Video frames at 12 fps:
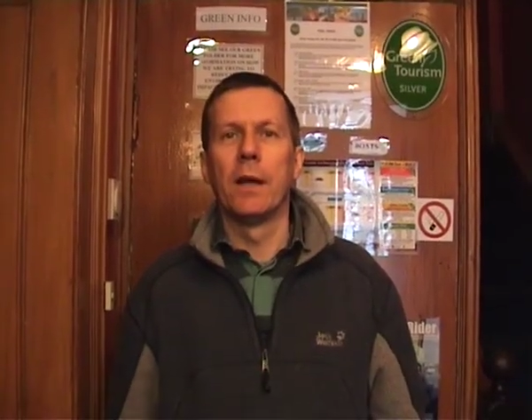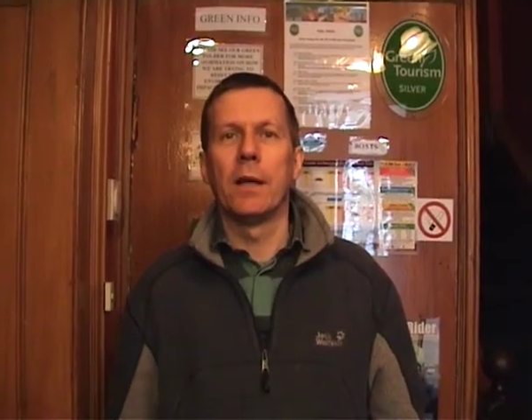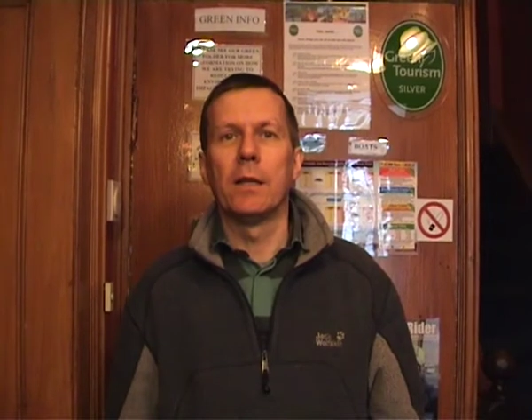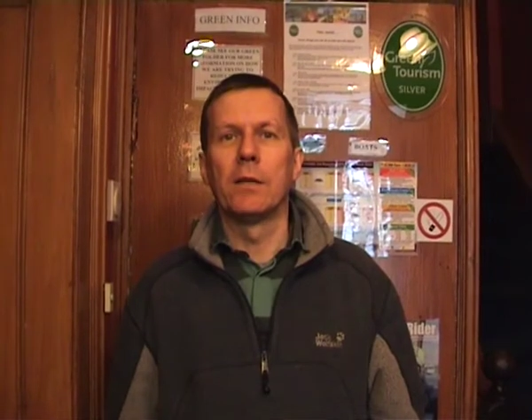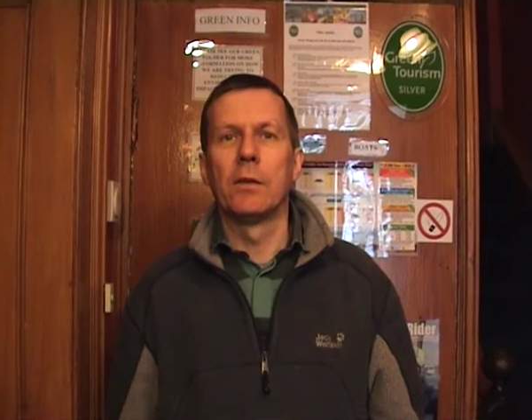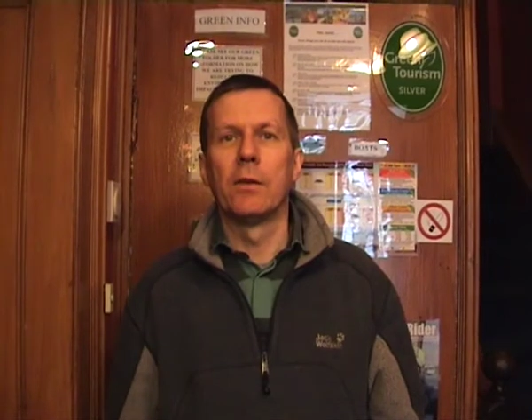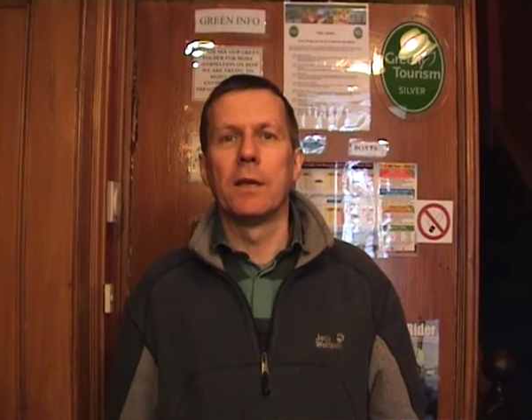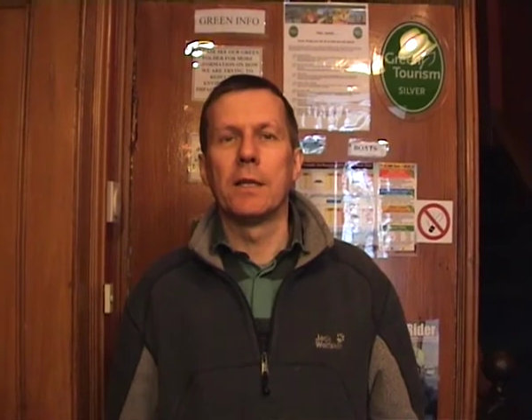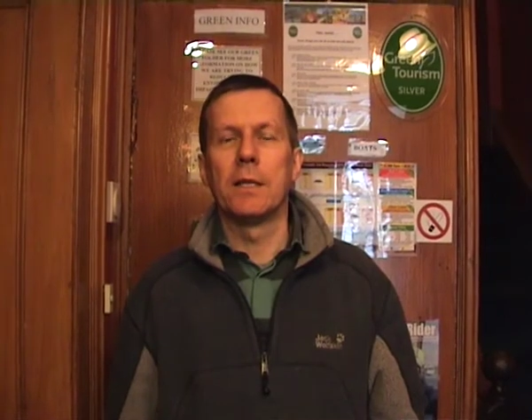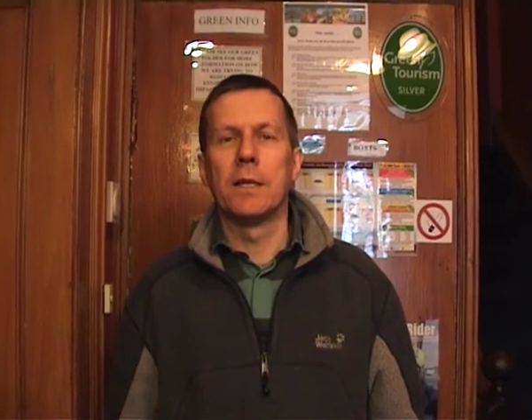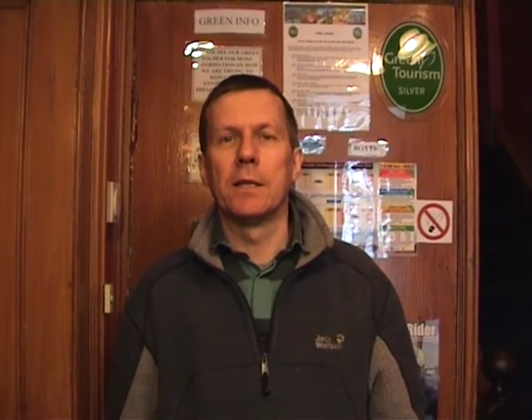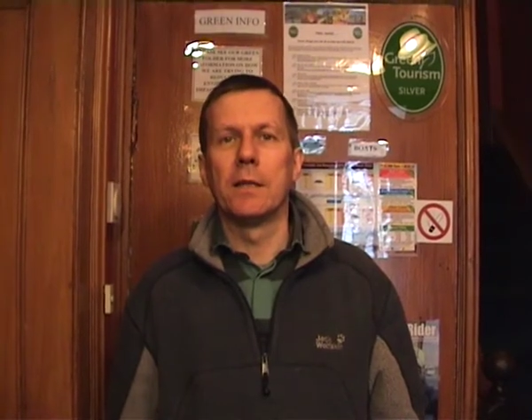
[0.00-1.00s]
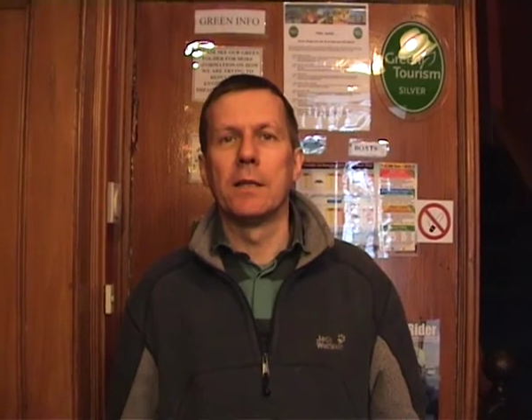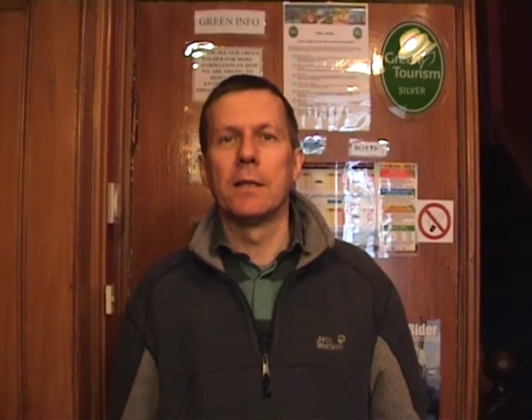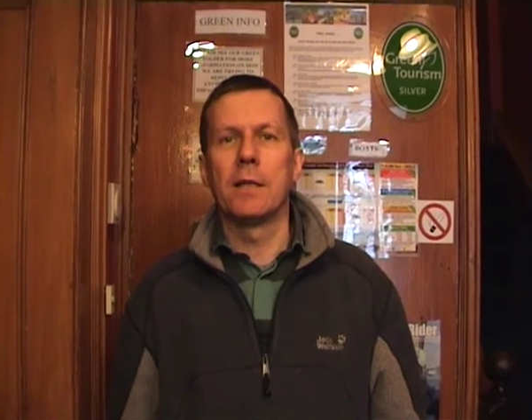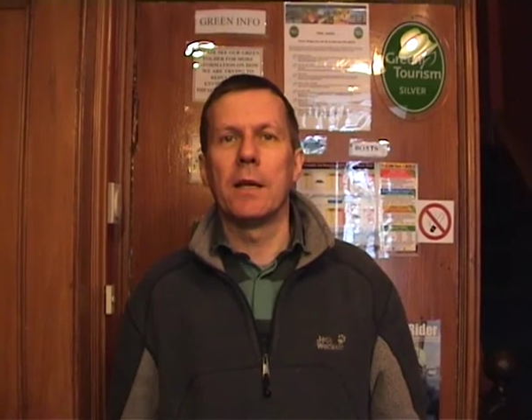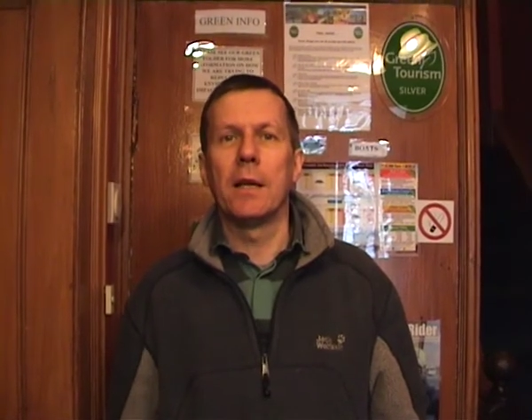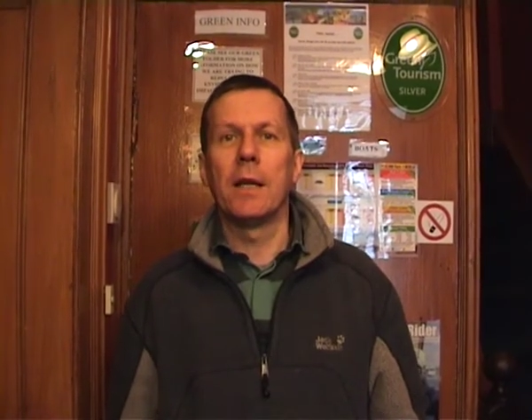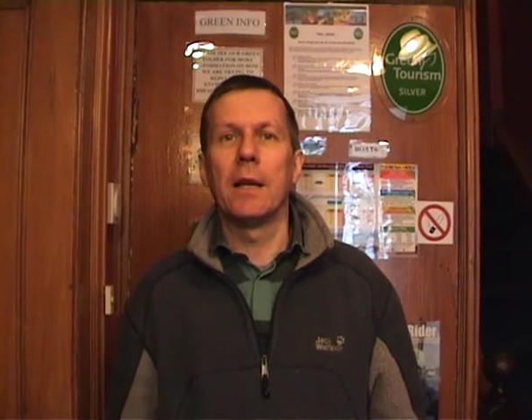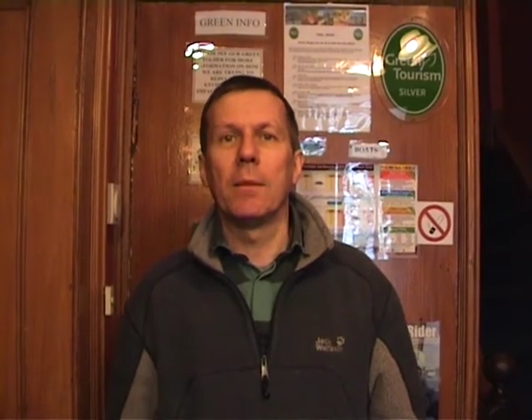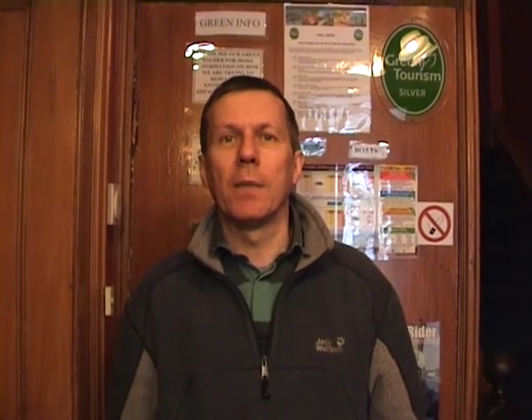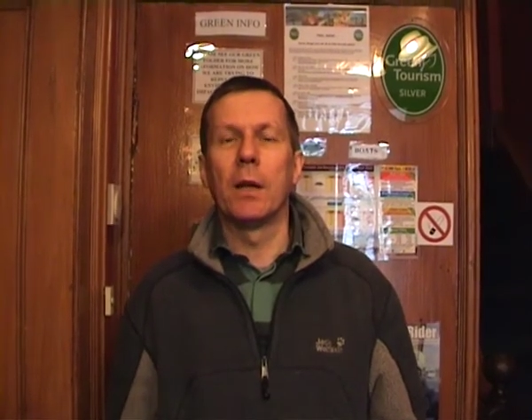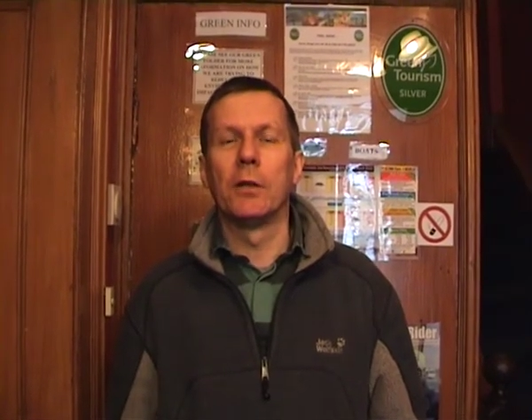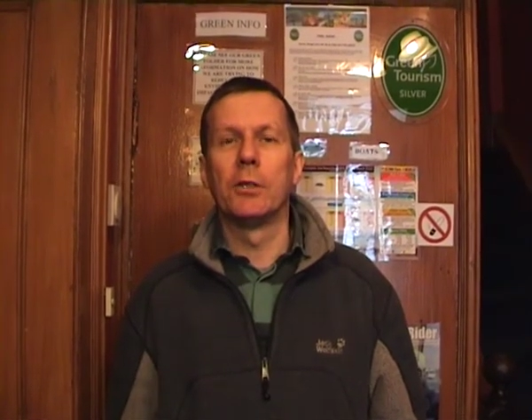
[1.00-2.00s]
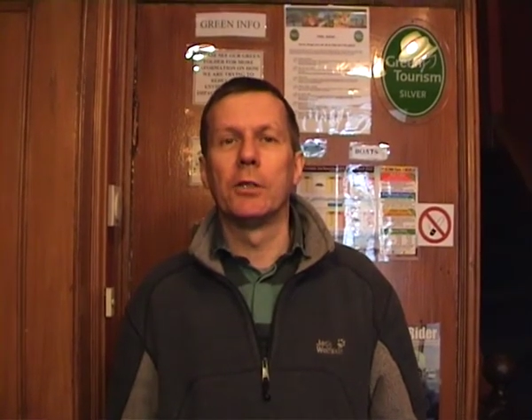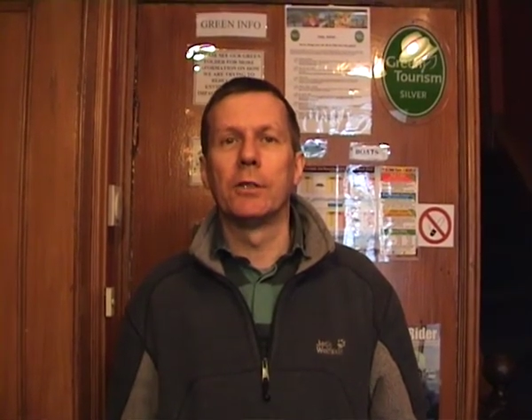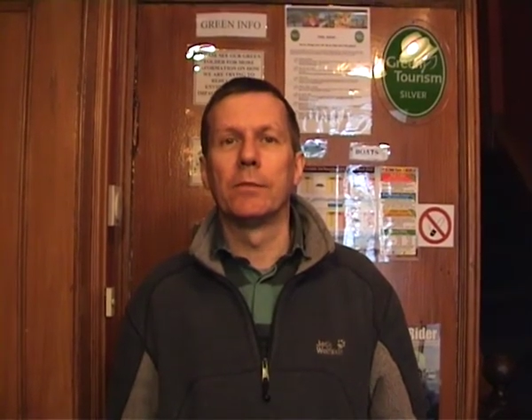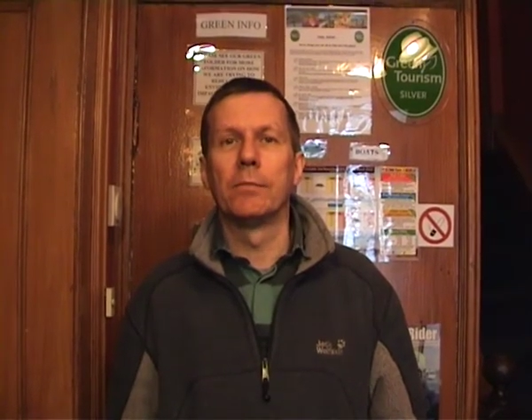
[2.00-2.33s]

in the toilet systems in Elim Lodge.